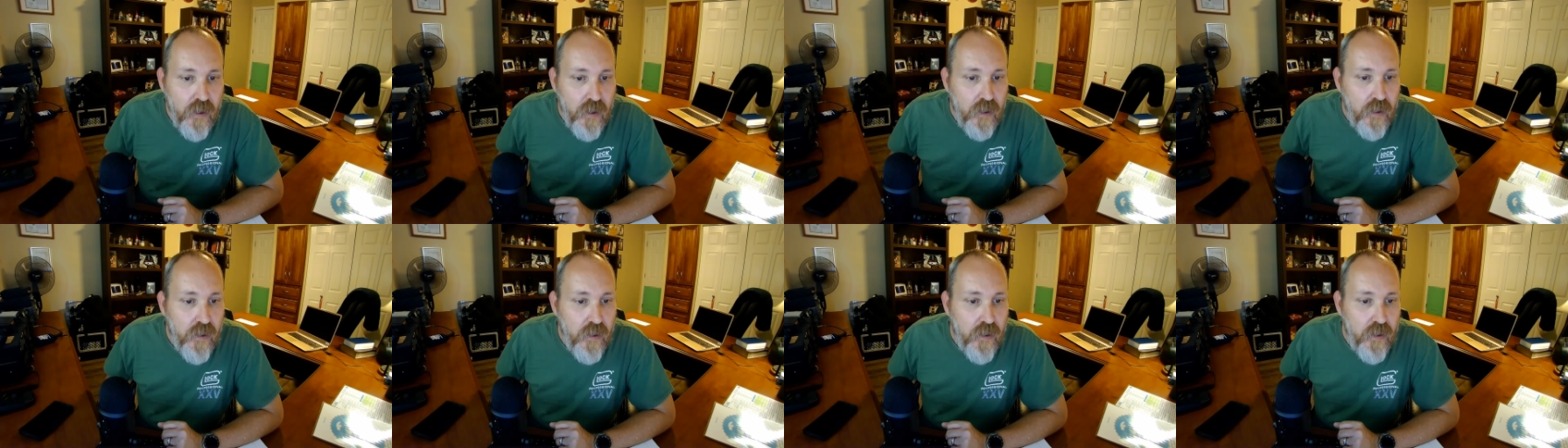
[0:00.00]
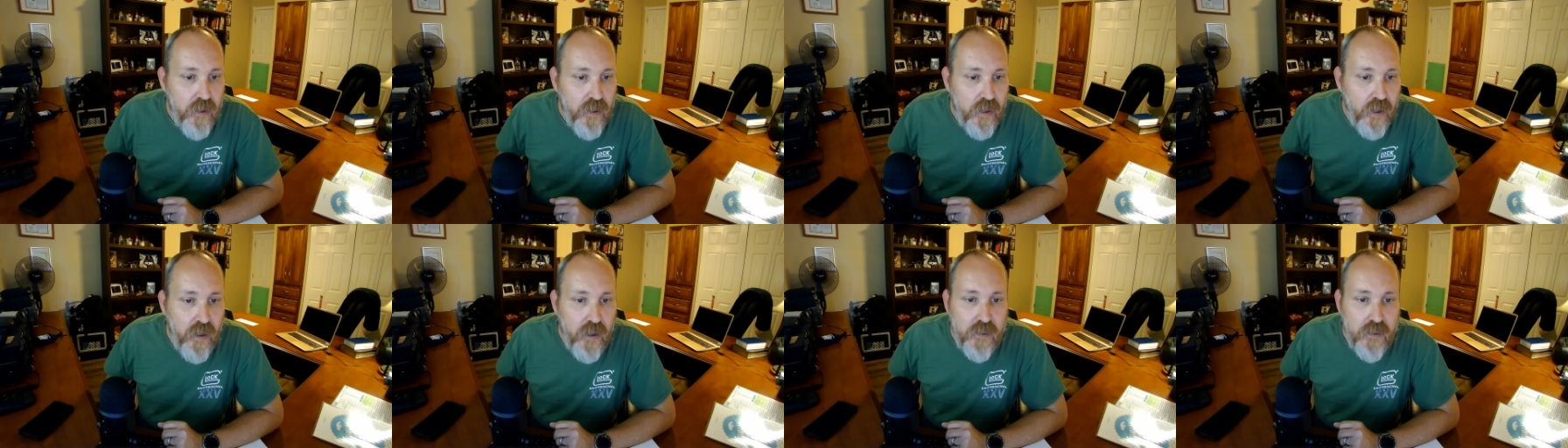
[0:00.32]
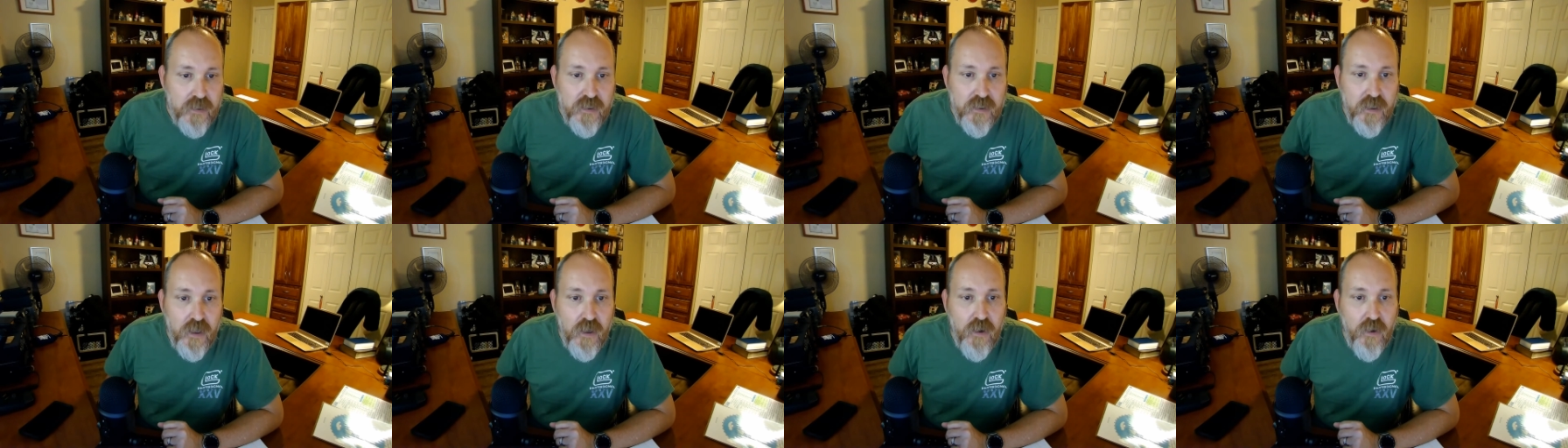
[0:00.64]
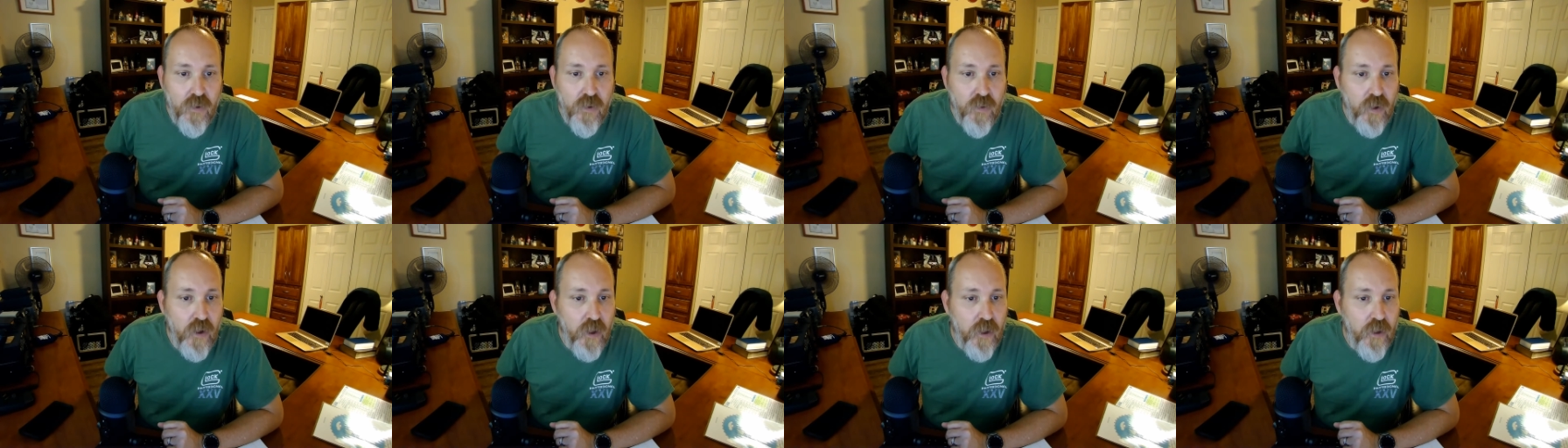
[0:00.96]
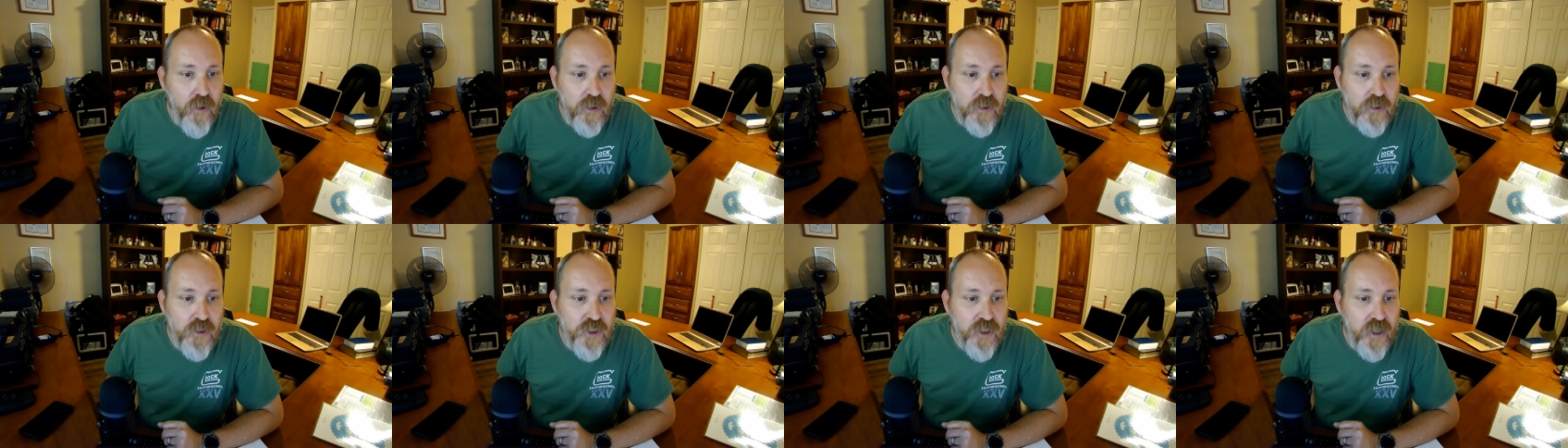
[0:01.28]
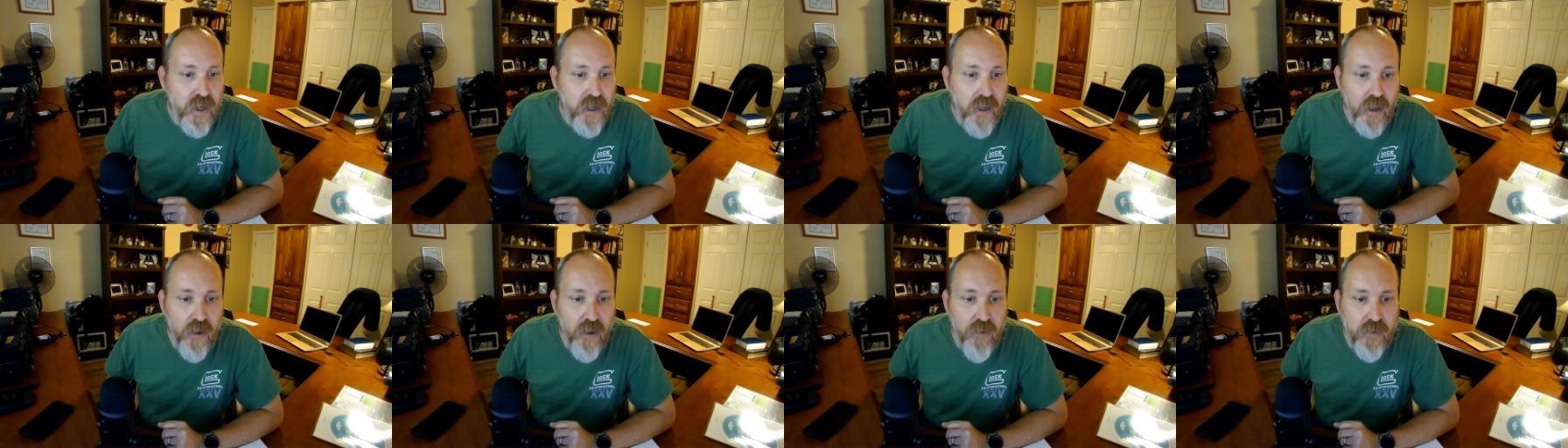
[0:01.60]
yeah, so uh, you can
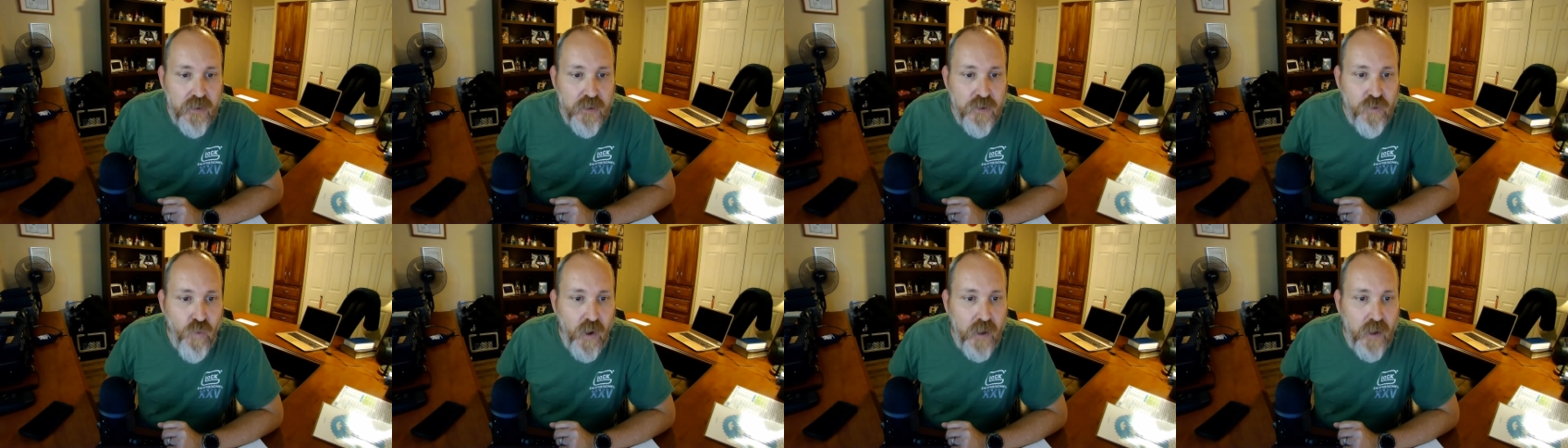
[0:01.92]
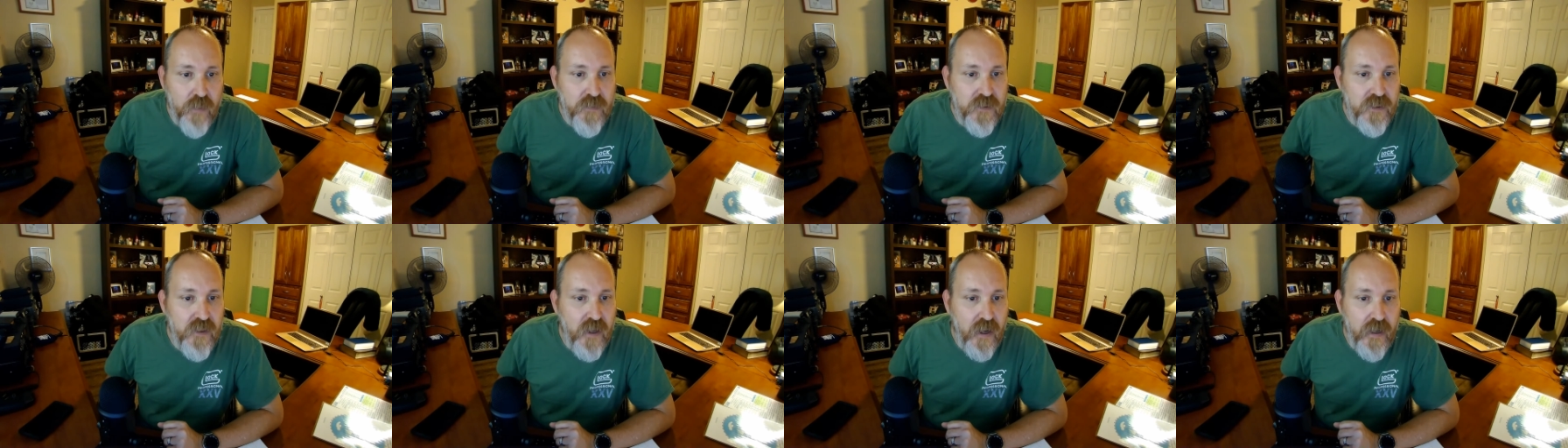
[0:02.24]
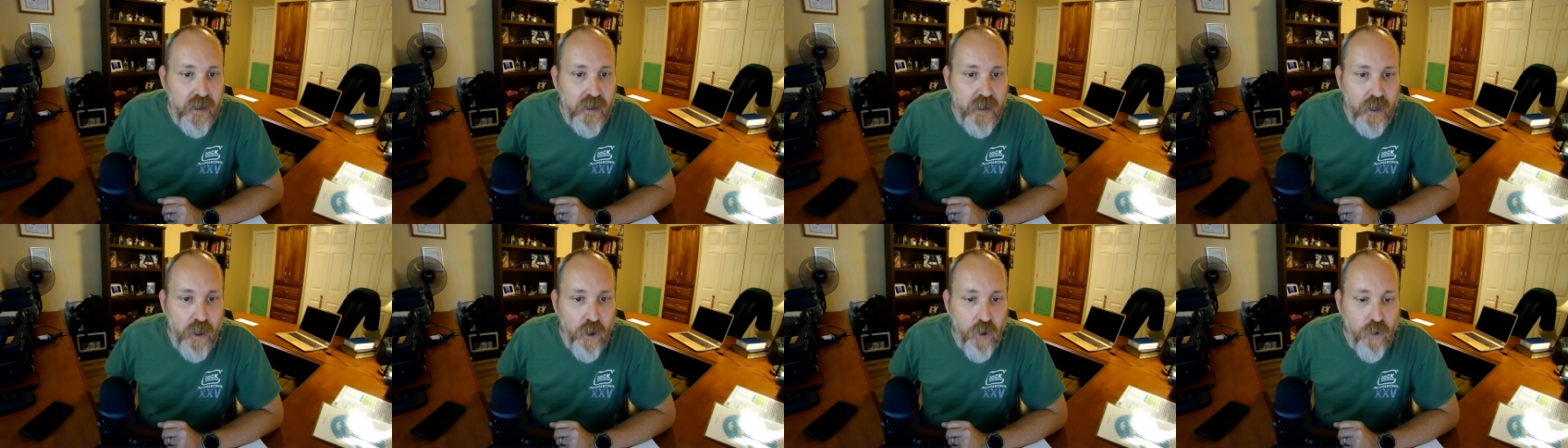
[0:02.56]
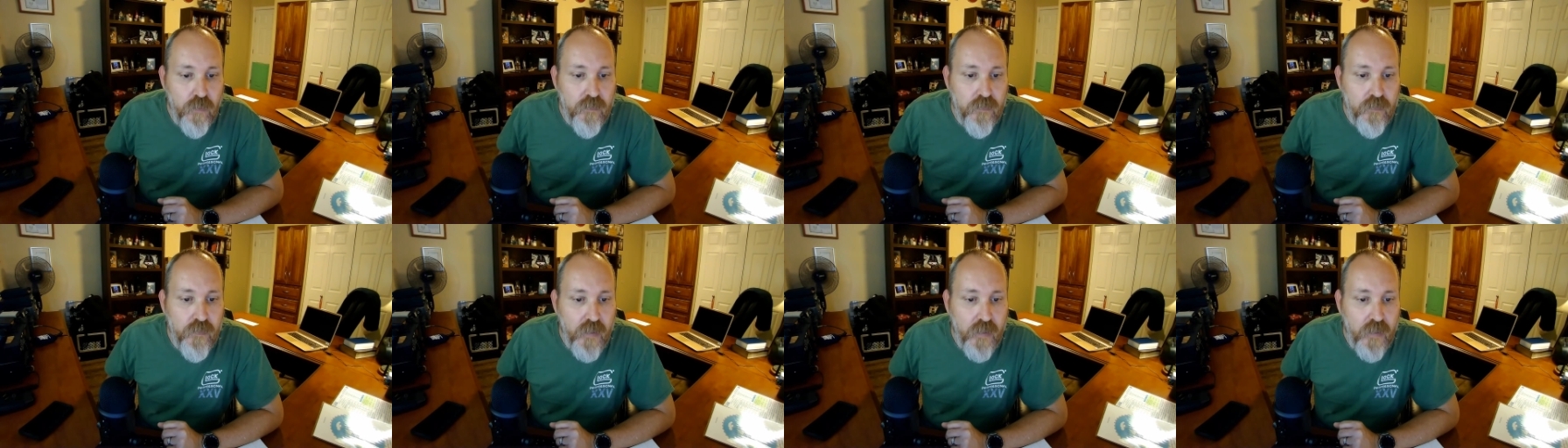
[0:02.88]
check out this website here